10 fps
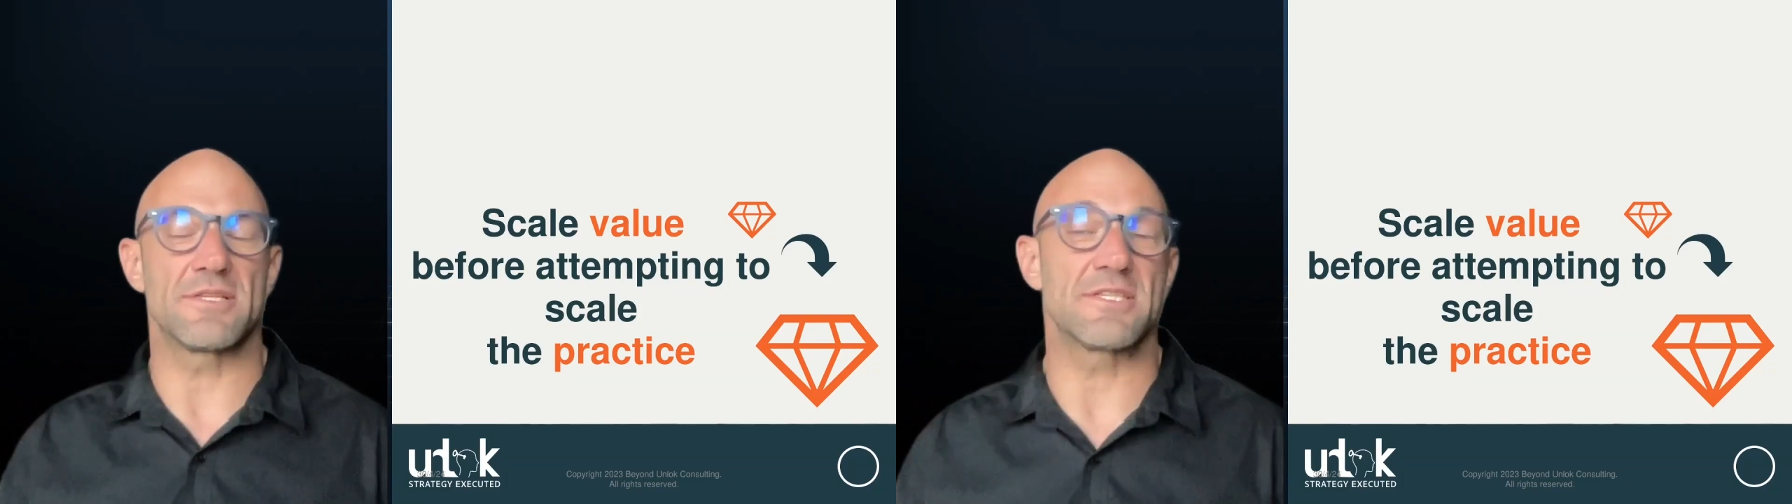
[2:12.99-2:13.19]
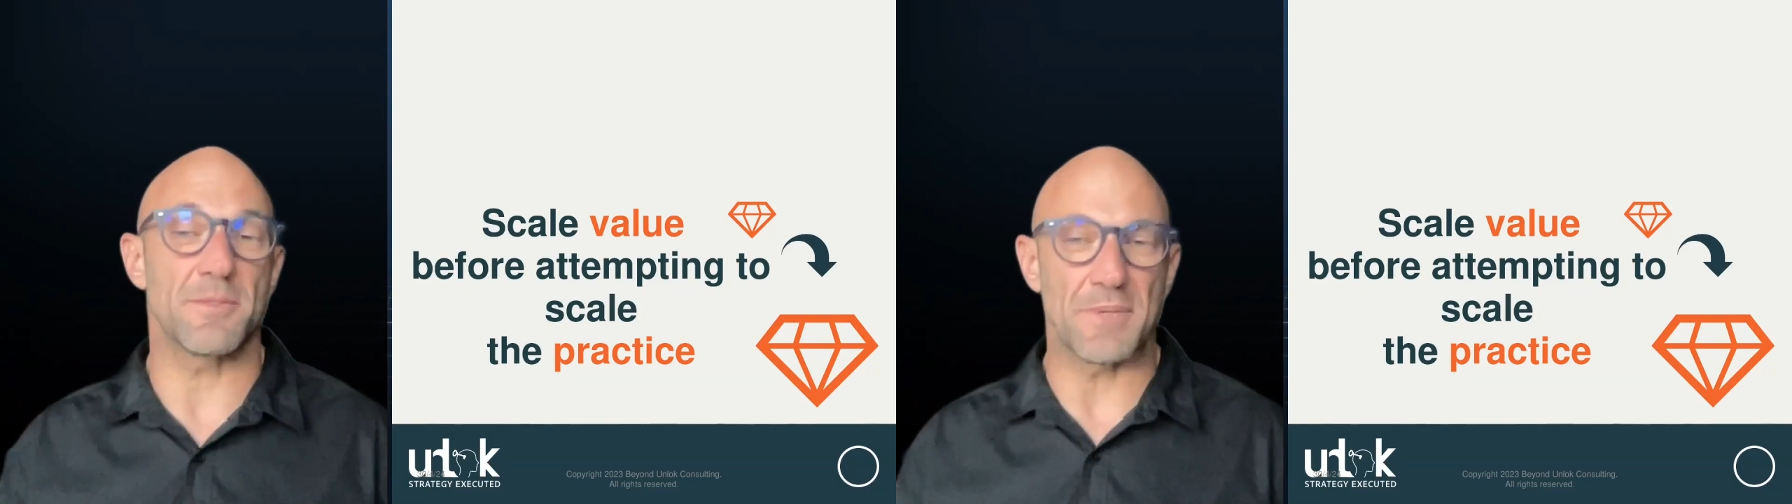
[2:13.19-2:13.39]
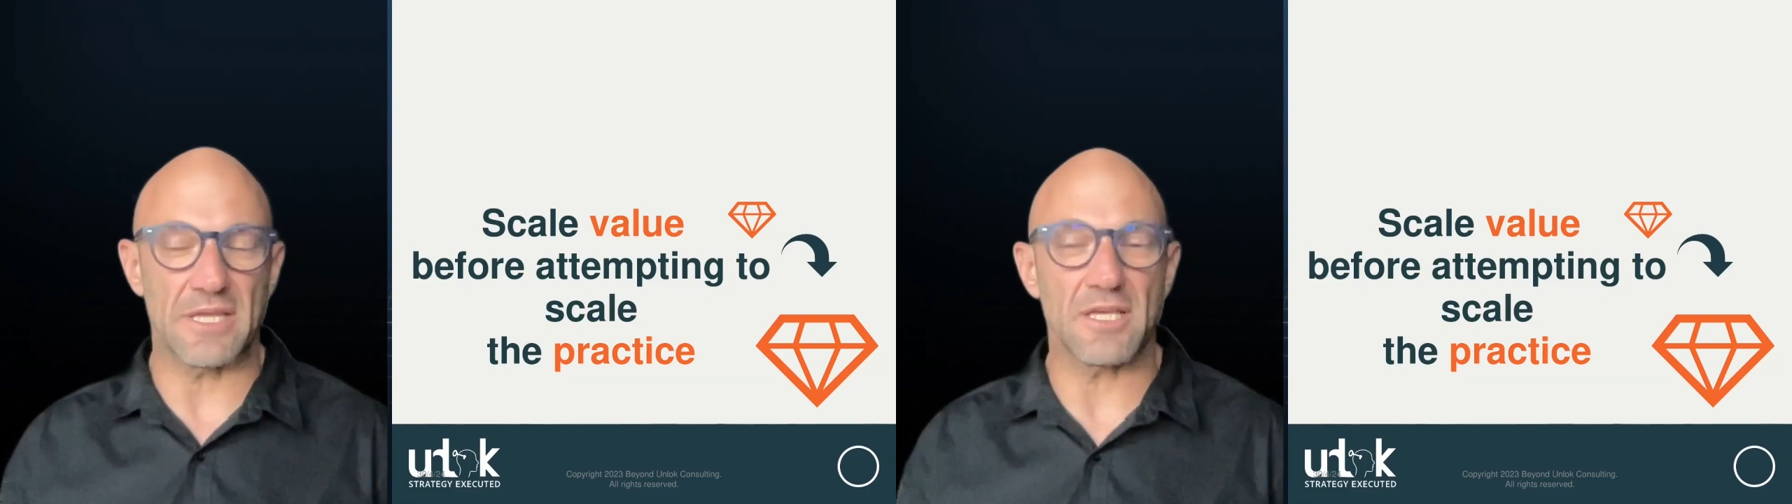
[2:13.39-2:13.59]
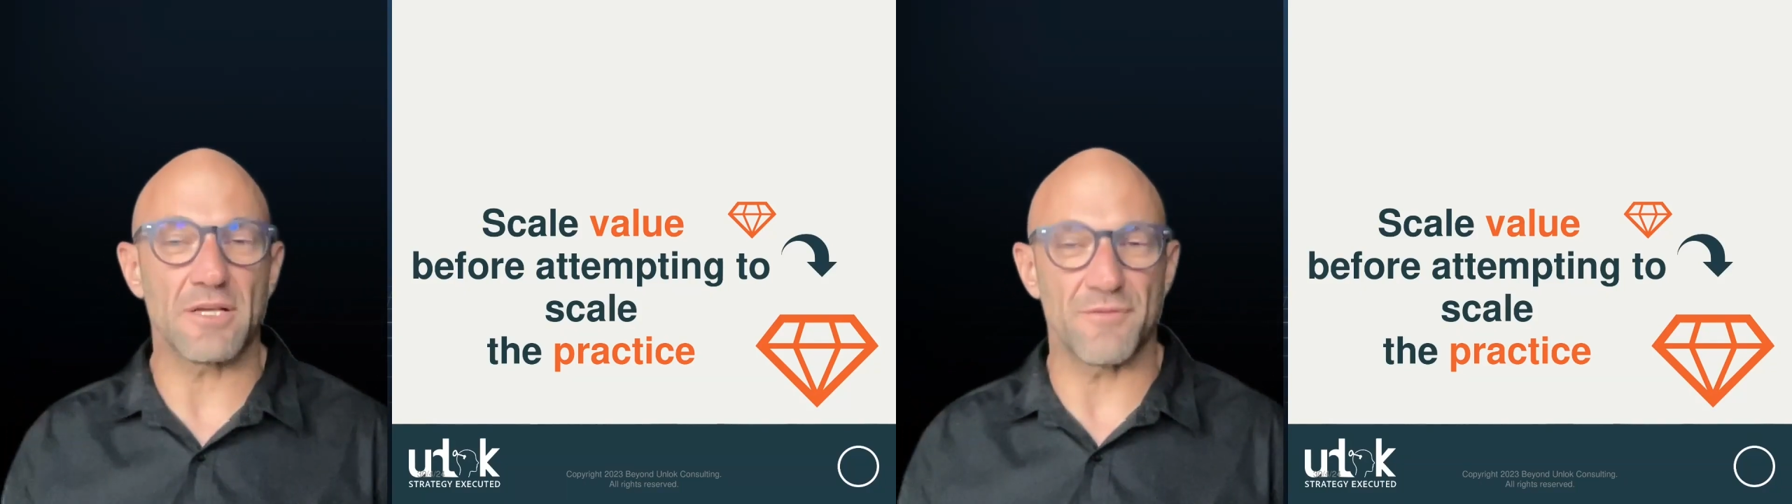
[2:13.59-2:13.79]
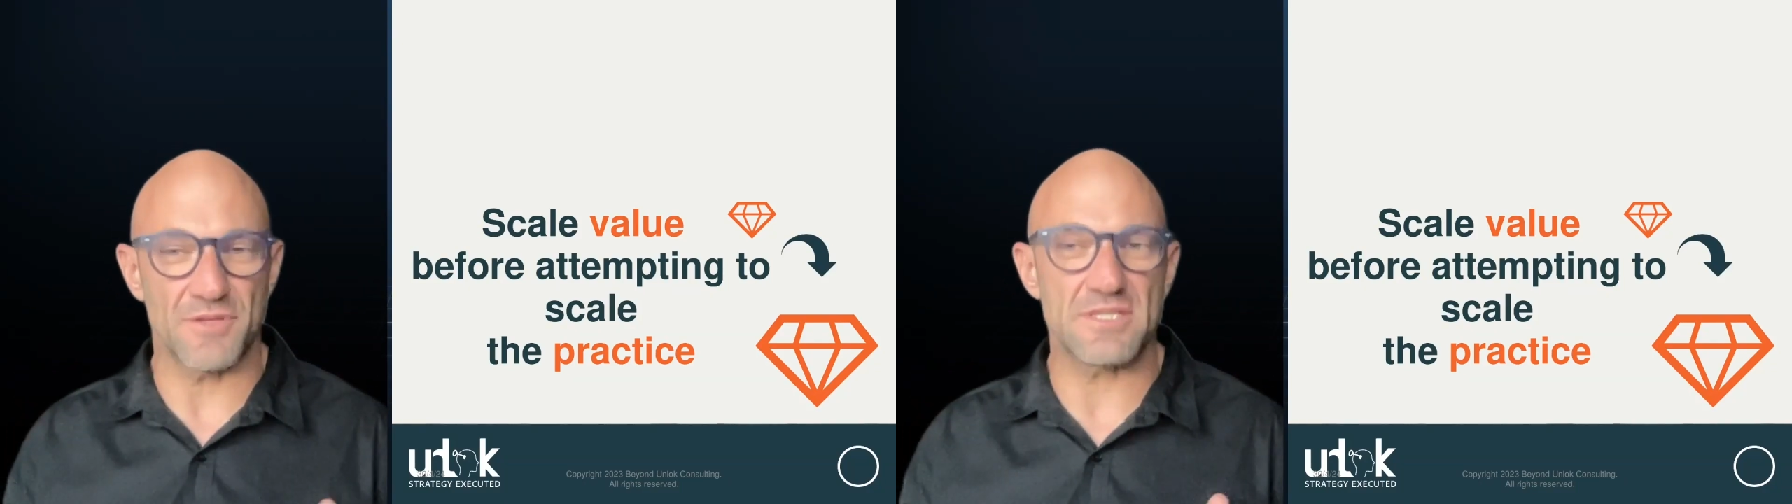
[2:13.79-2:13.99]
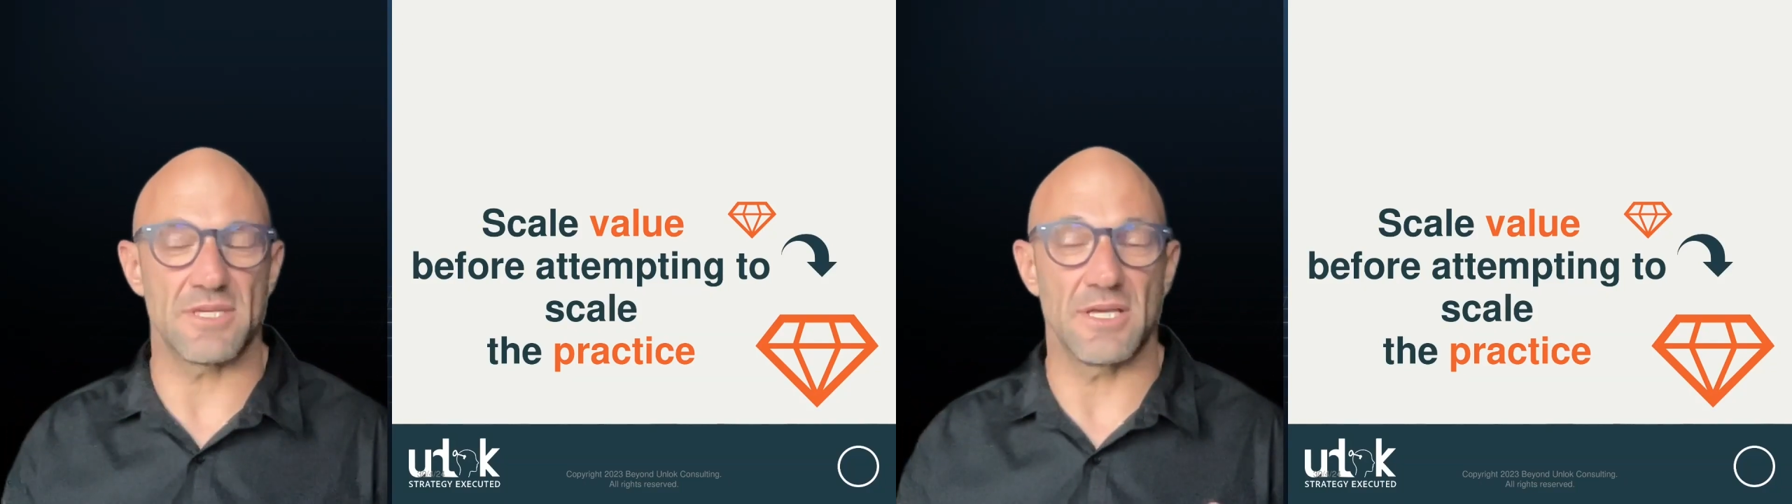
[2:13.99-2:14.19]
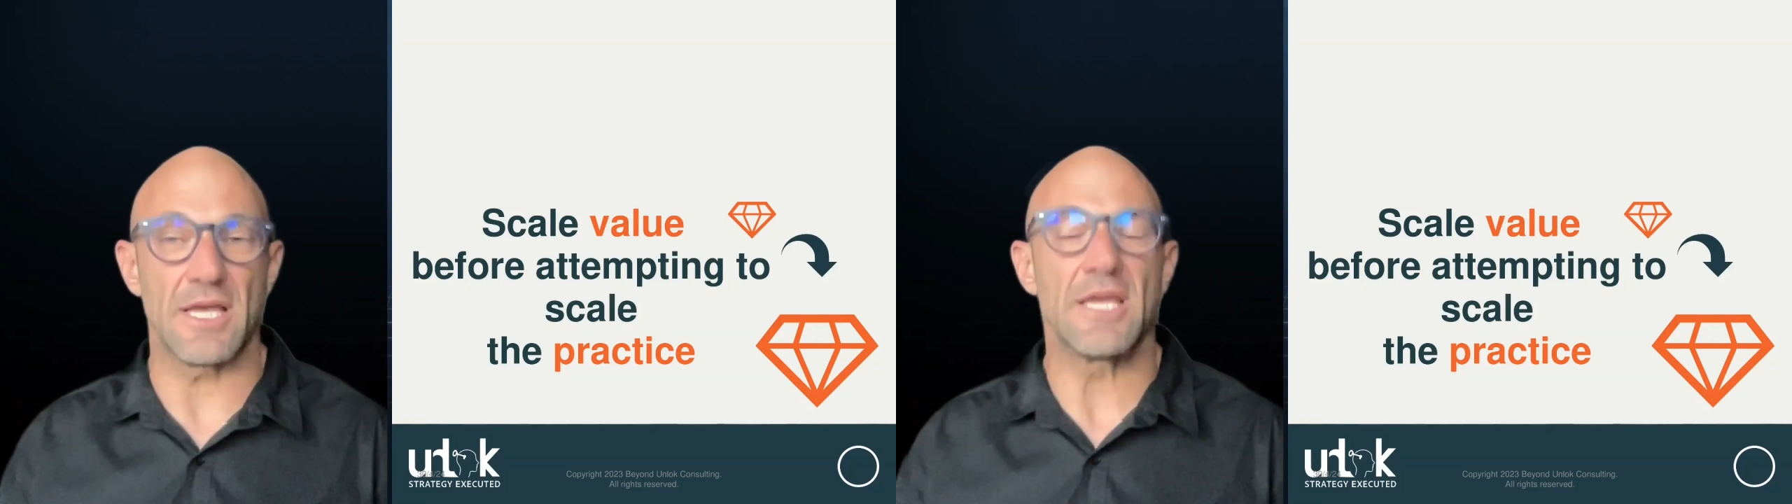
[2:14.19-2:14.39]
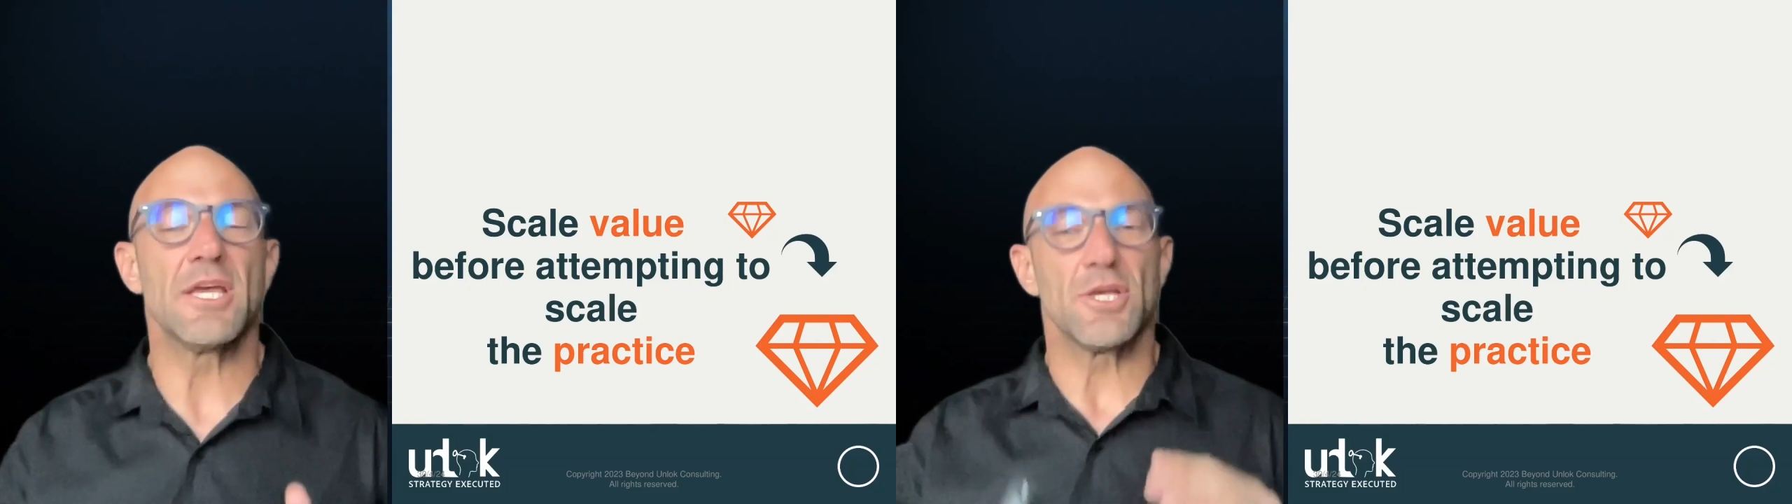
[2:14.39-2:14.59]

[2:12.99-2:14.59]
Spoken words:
since the beginning of this year